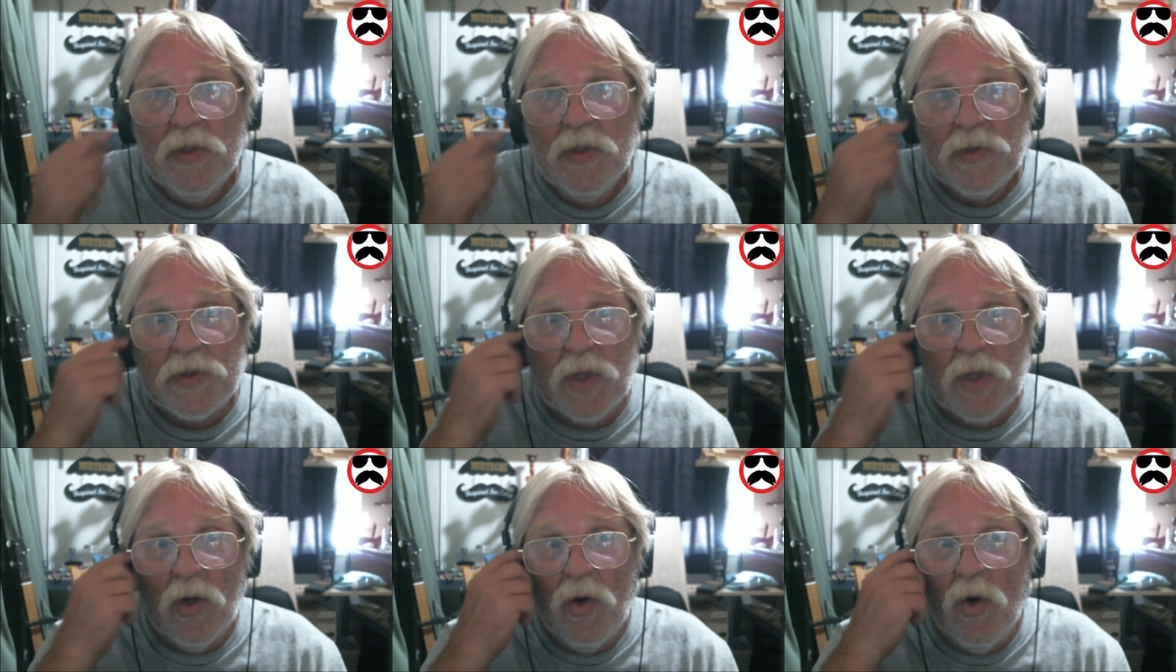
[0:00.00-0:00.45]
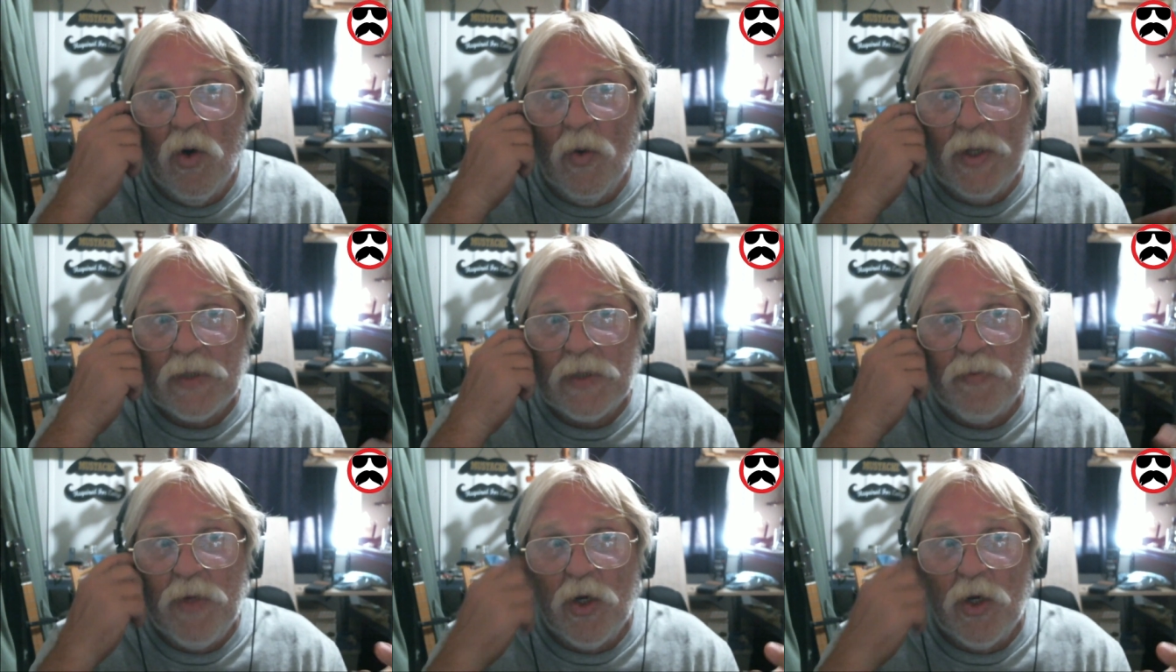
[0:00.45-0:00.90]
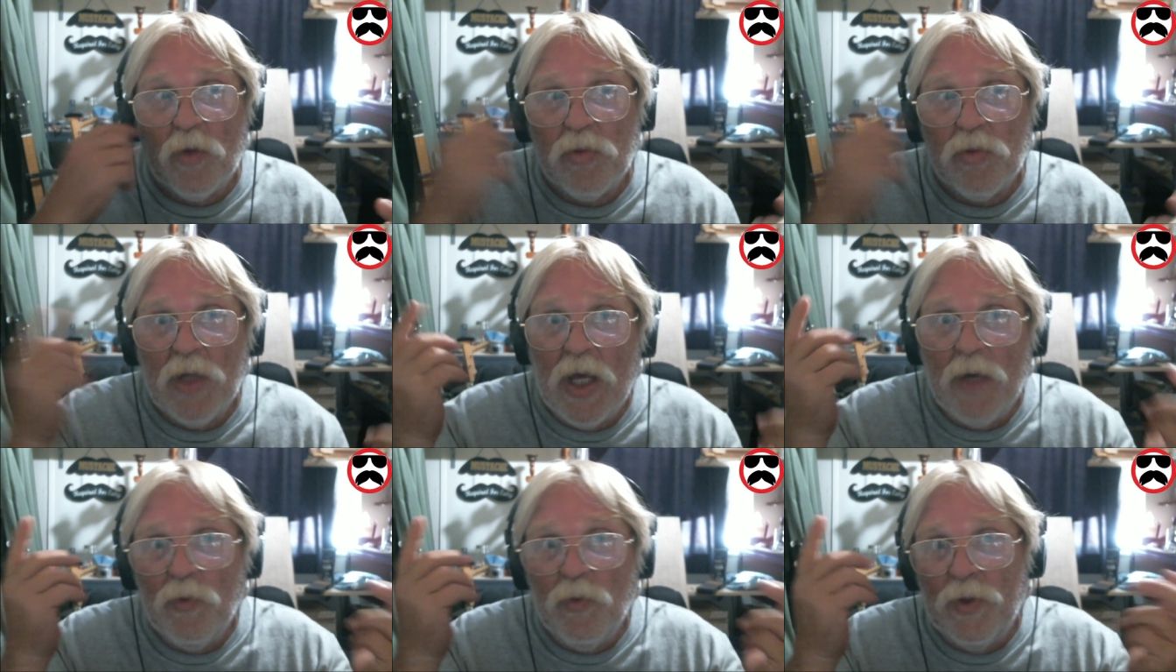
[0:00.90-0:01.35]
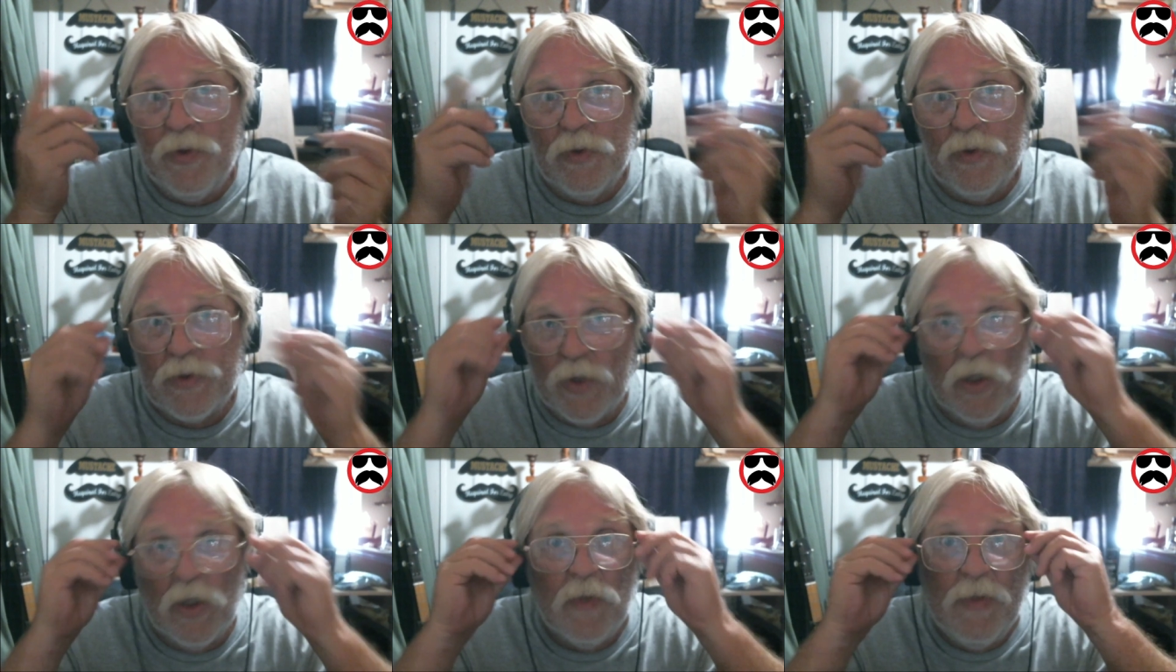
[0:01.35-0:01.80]
So O S B or plywood,
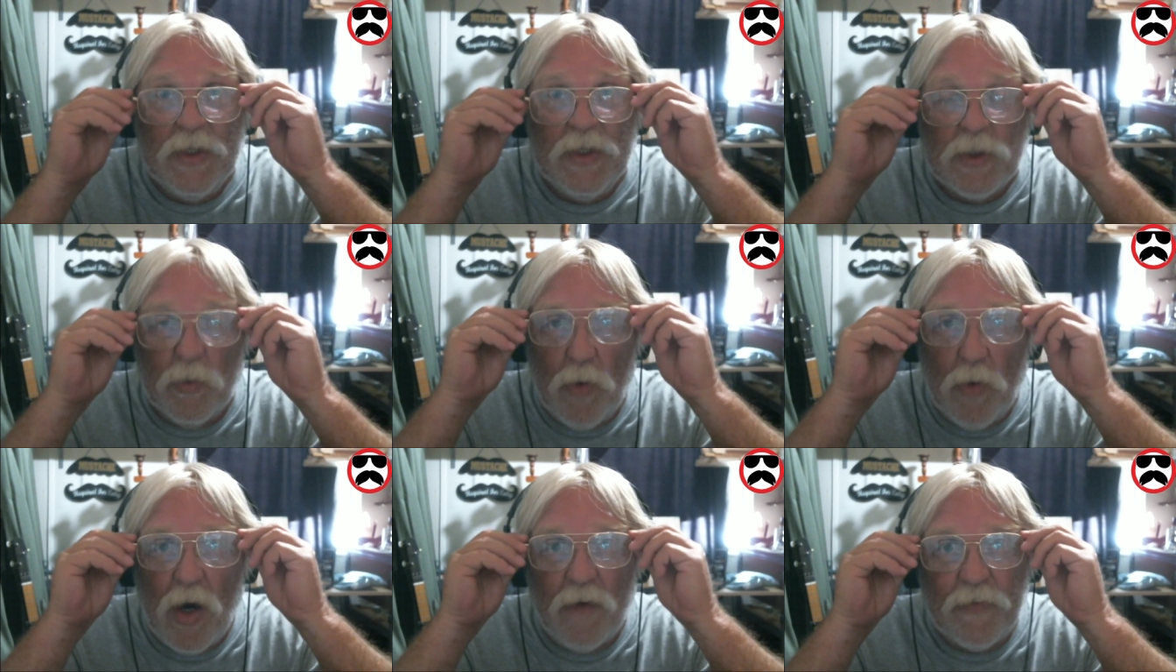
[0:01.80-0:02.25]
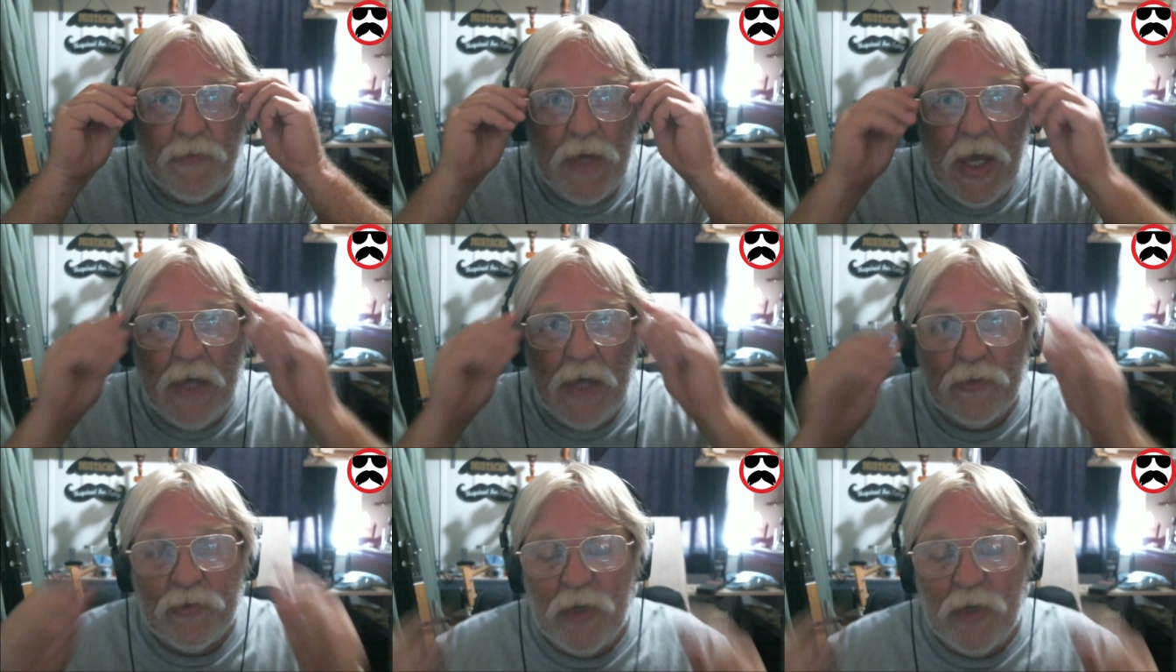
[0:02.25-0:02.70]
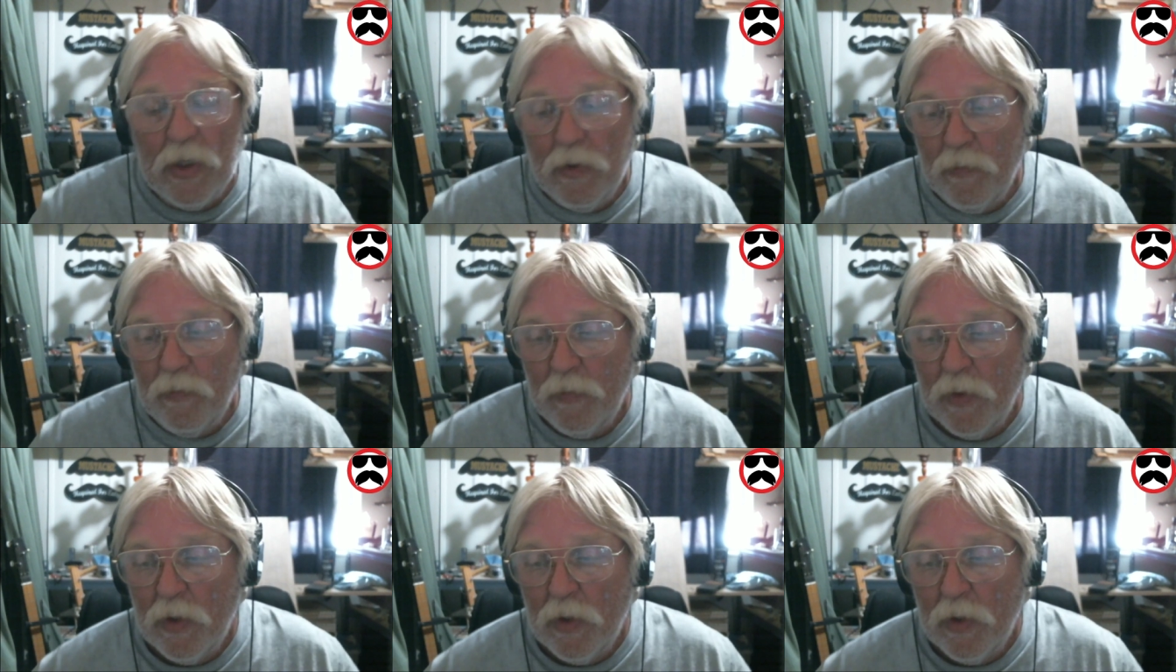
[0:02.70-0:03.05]
there's going to be some off-gassing.